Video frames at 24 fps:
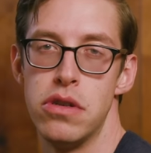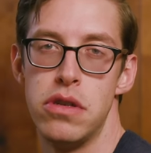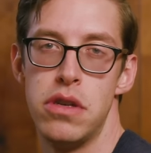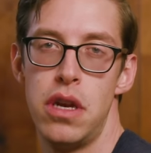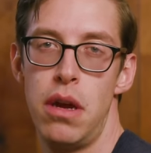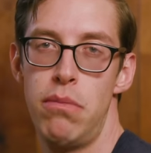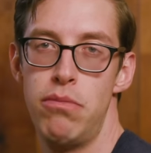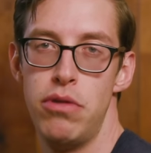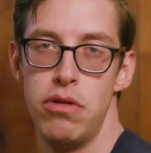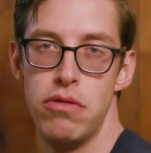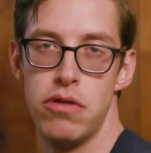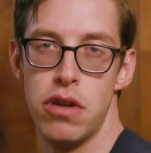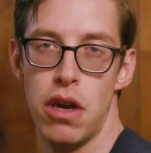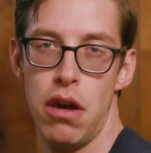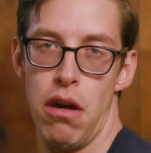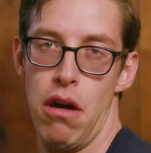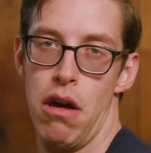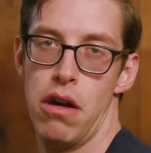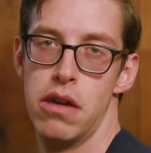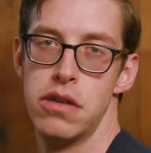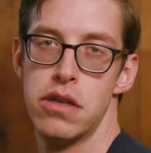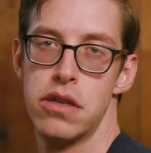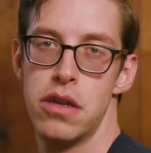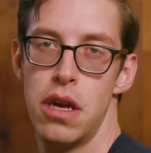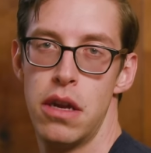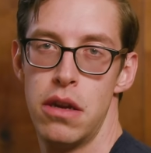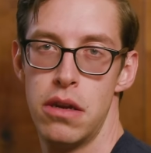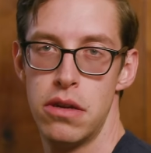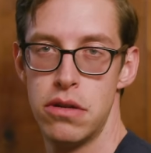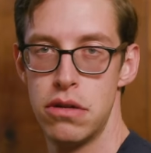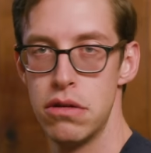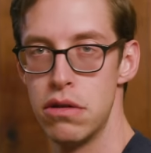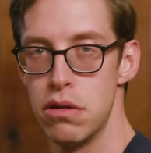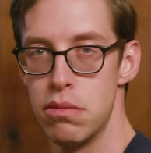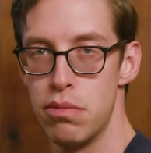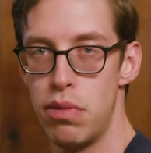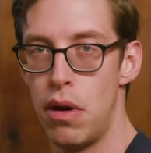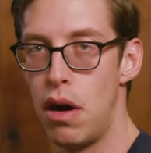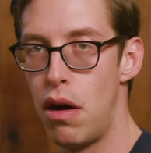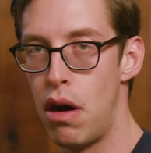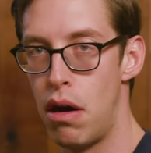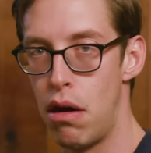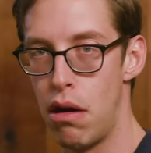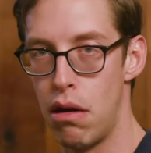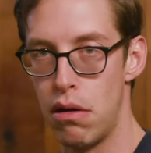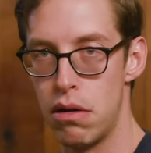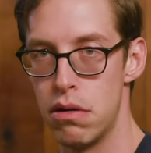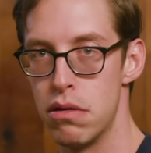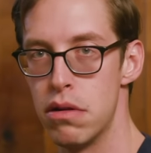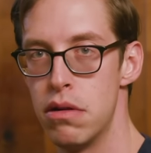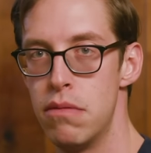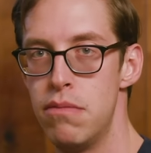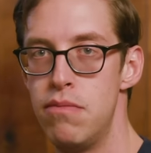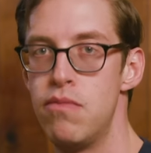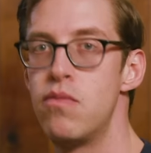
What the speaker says: of debutantes headed to the ball.